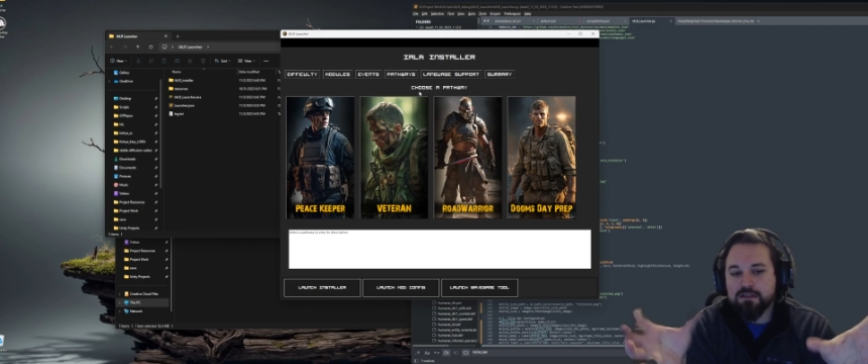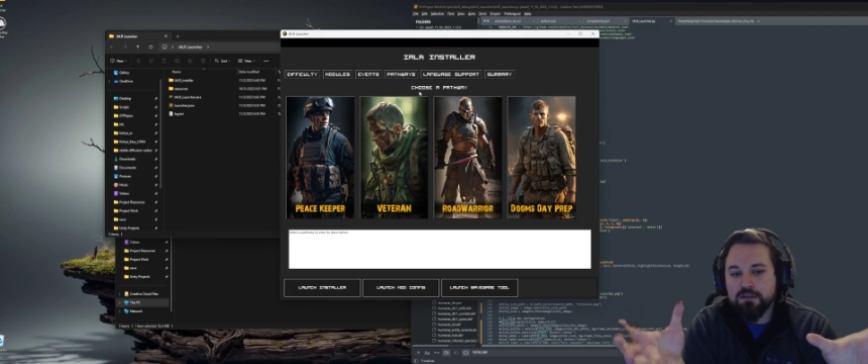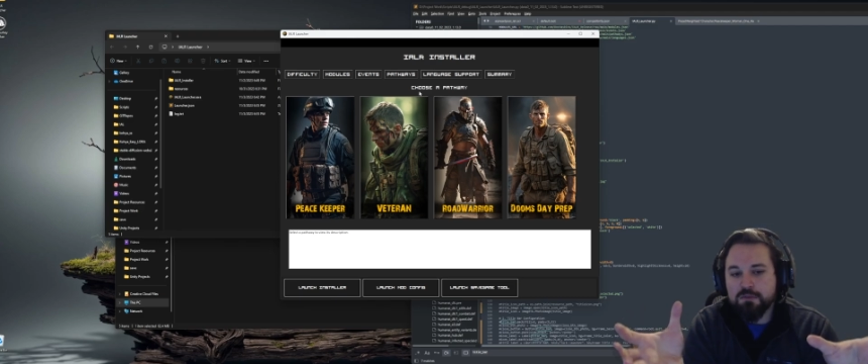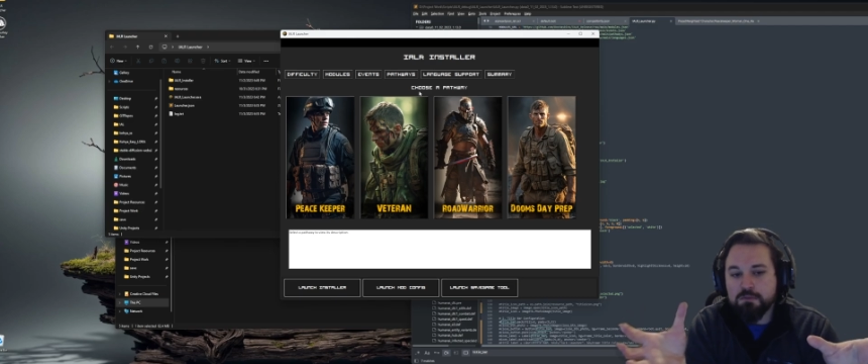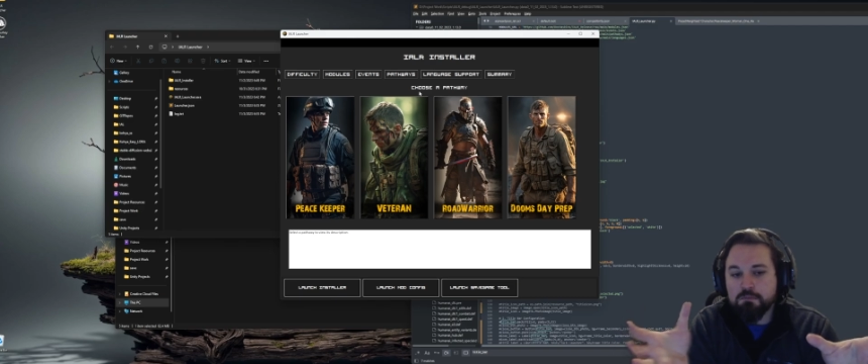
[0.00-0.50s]

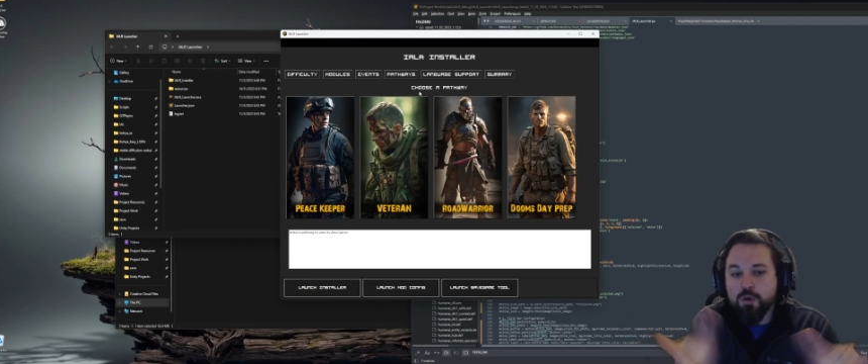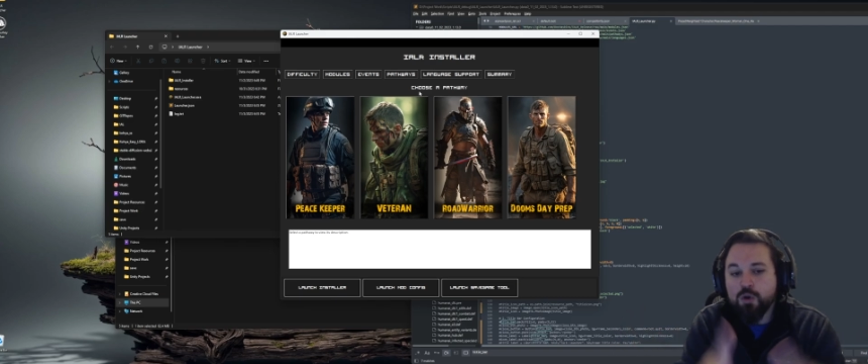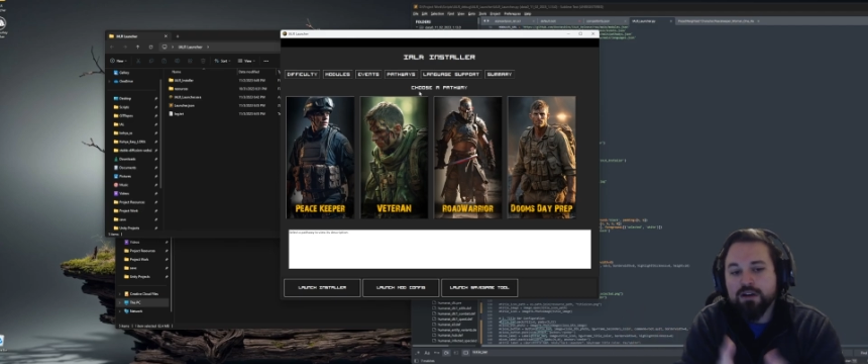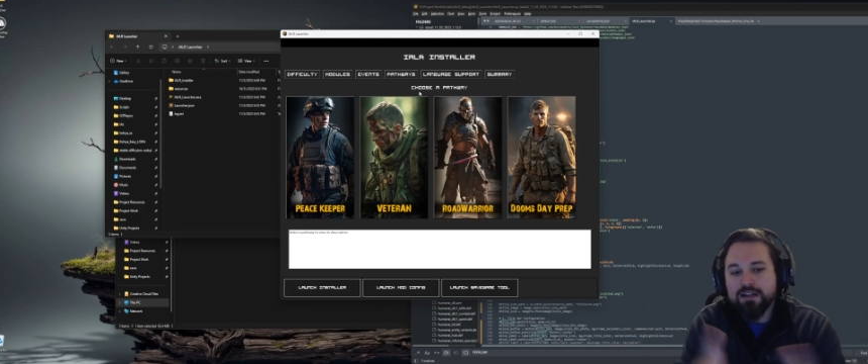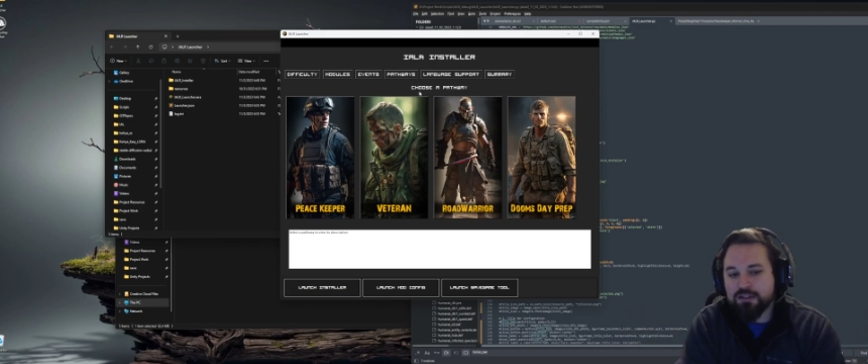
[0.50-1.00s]
going to be
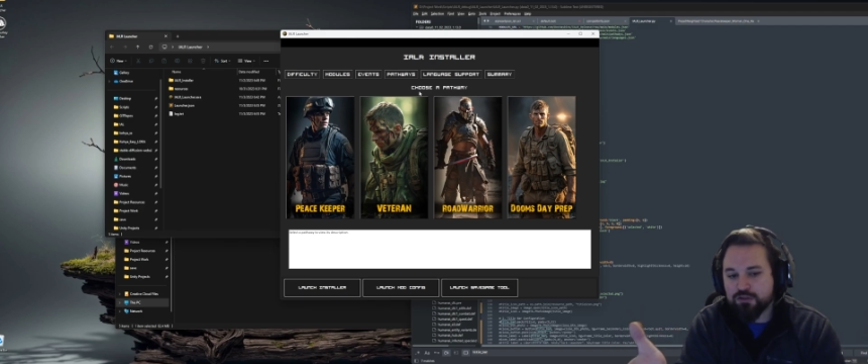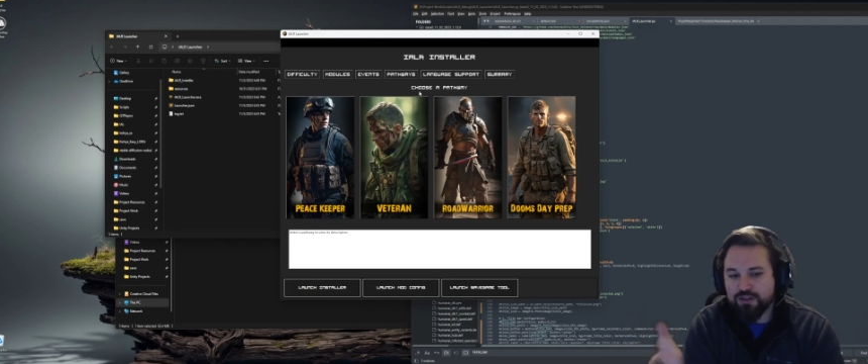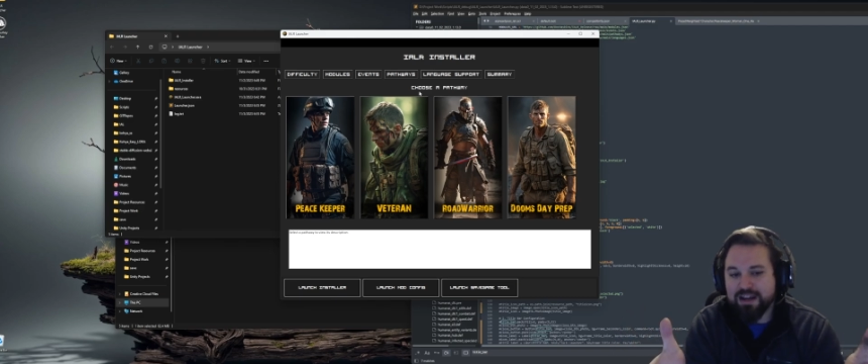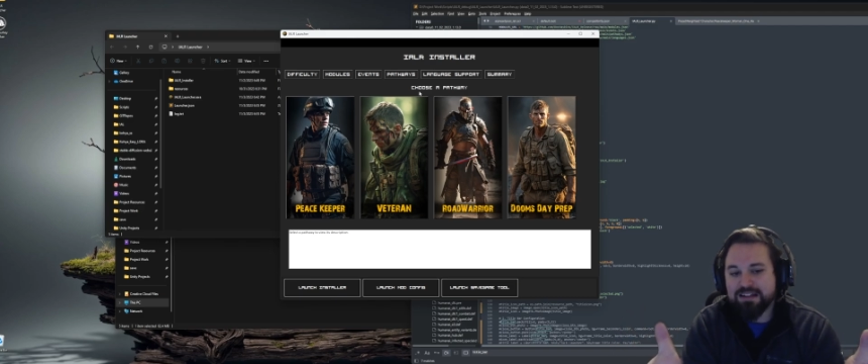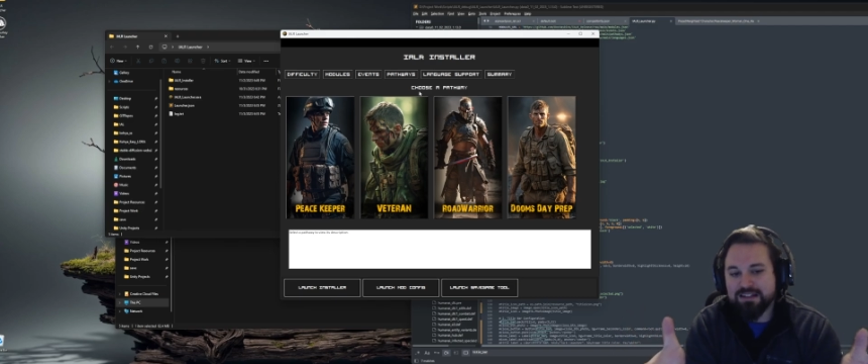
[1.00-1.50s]
more
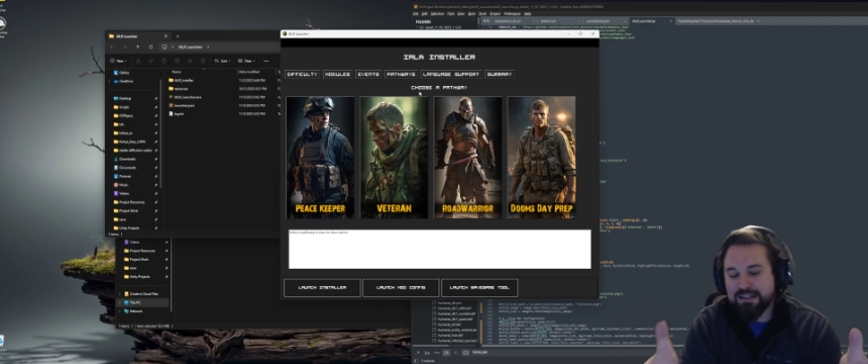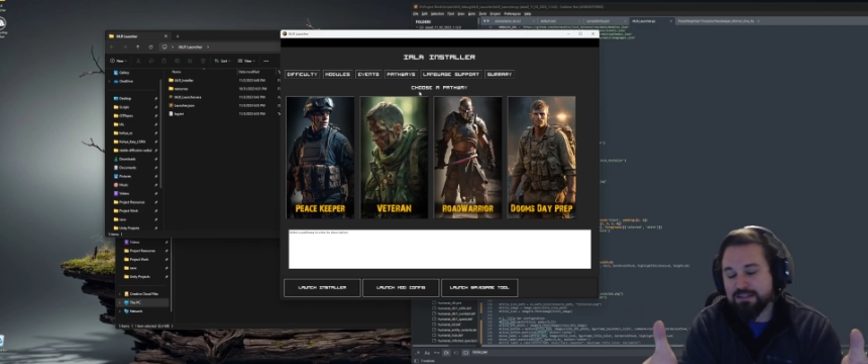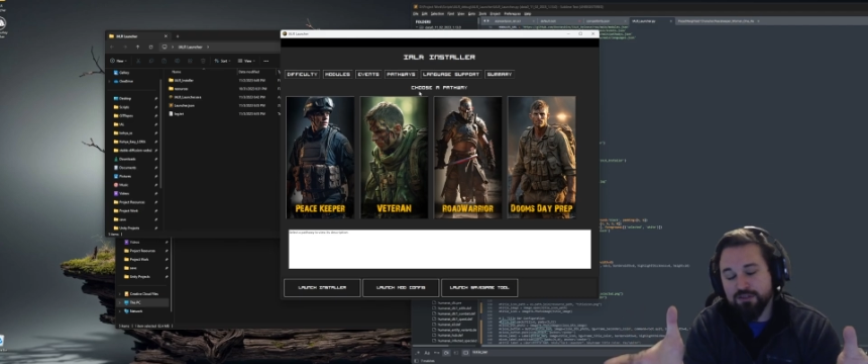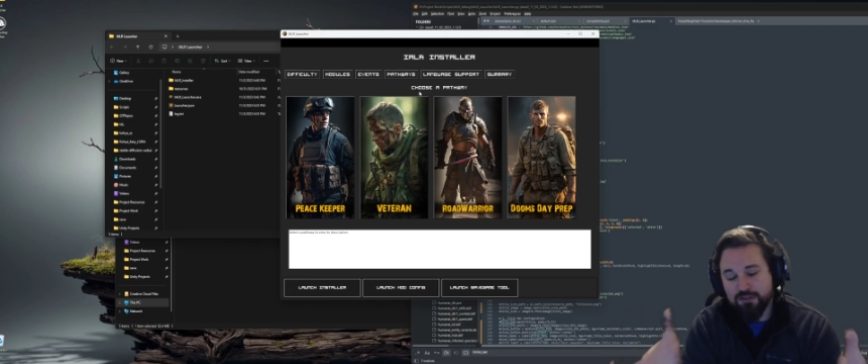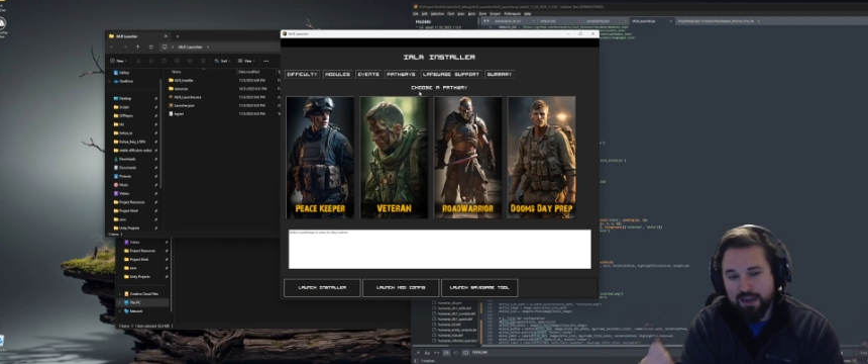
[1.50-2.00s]
ingrained
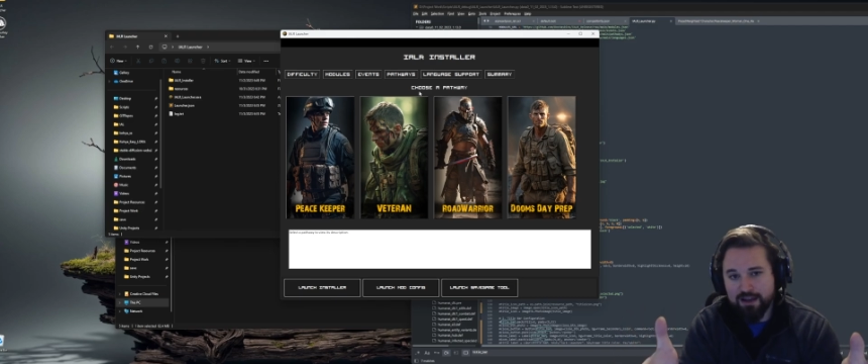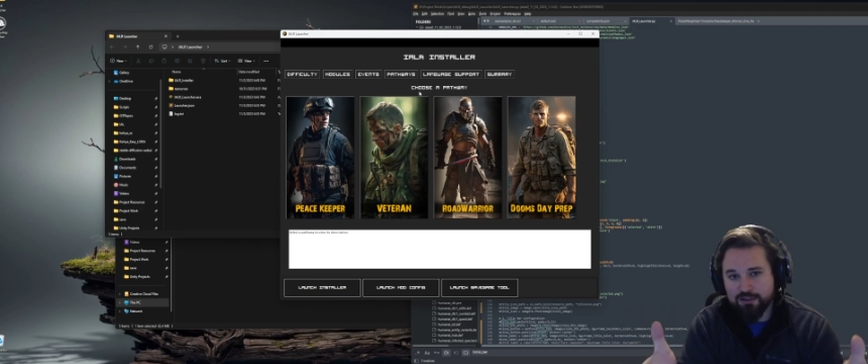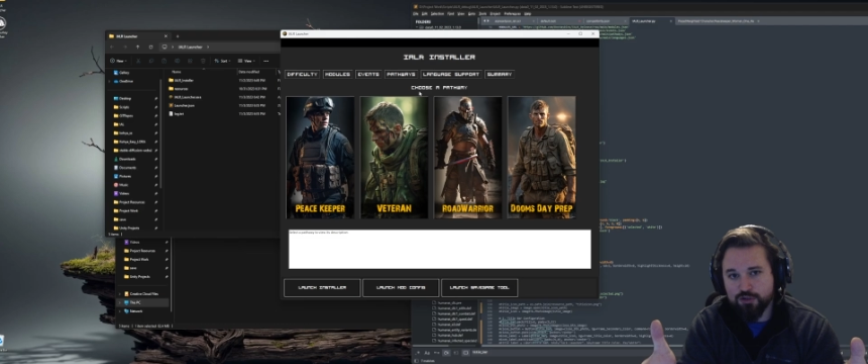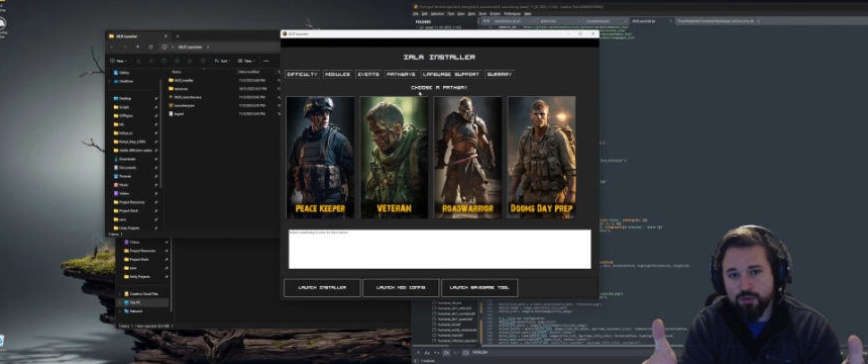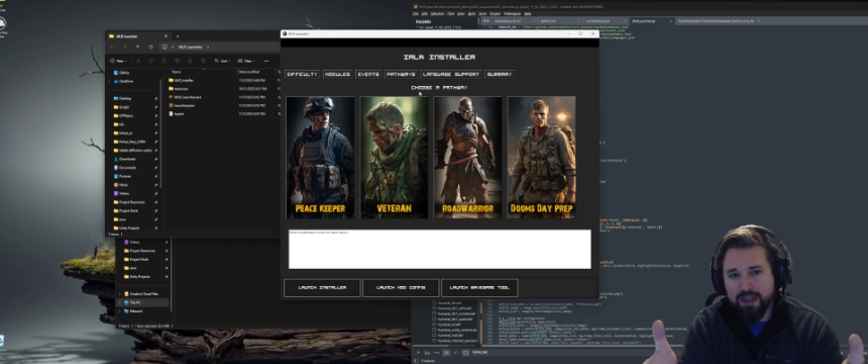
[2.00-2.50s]
into the
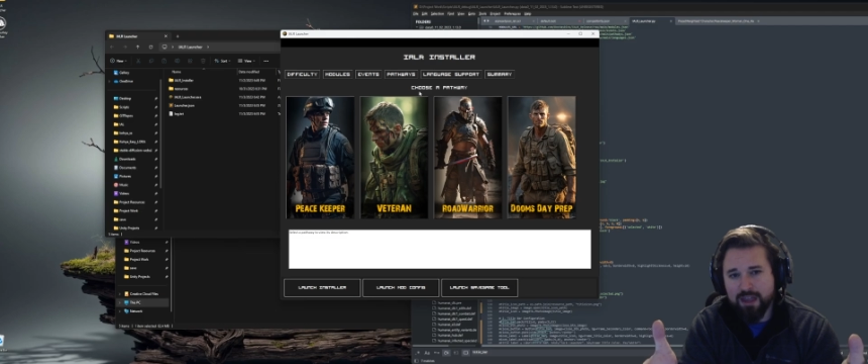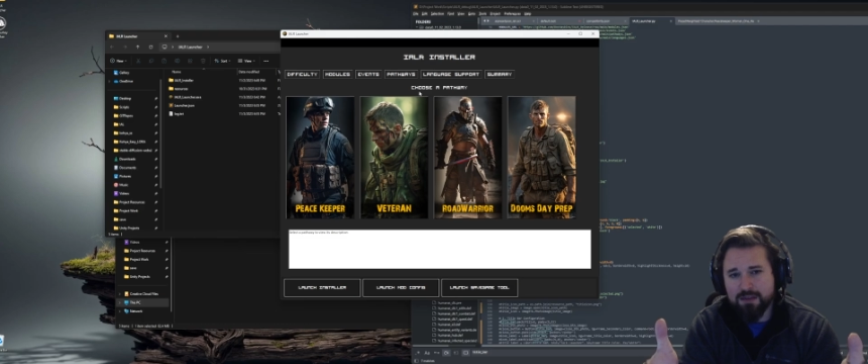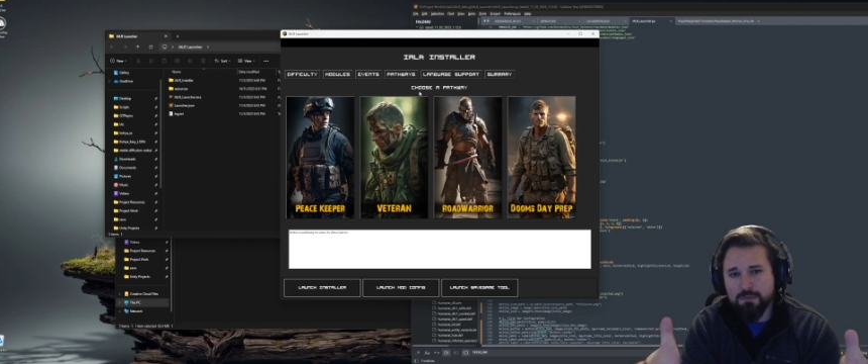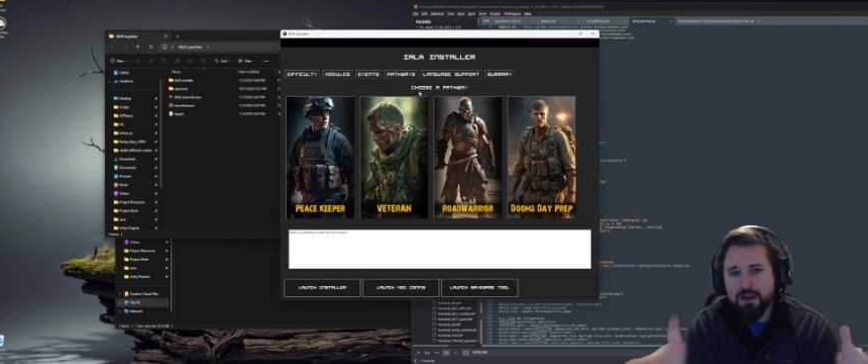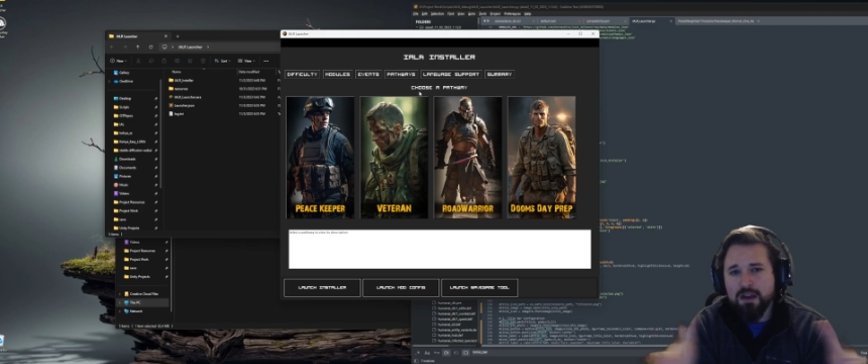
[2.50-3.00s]
actual
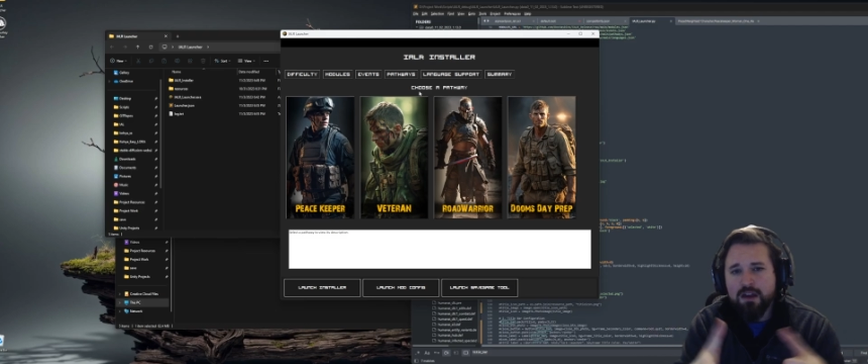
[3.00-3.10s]
game.